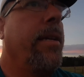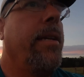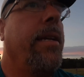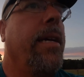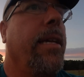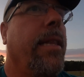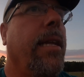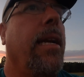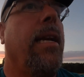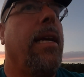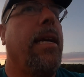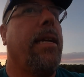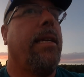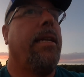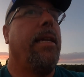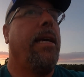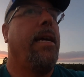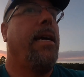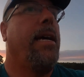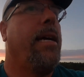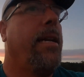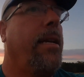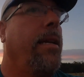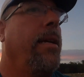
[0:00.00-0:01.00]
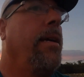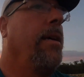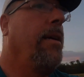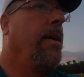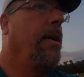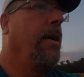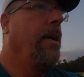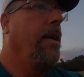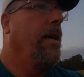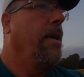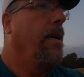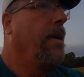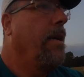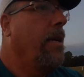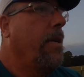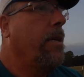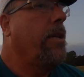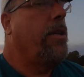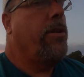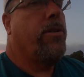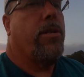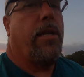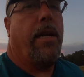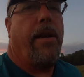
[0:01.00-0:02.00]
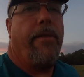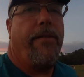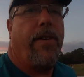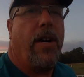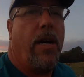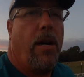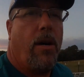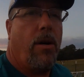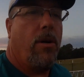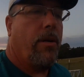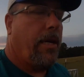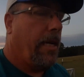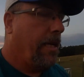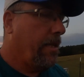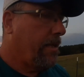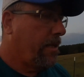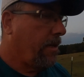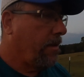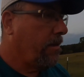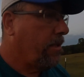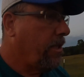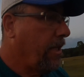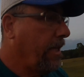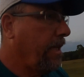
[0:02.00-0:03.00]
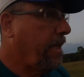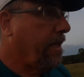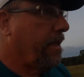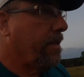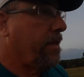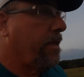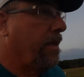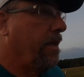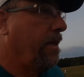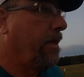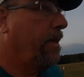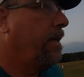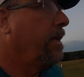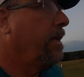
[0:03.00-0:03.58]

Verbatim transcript: nothing like that. Usually if a hawk hits our chickens,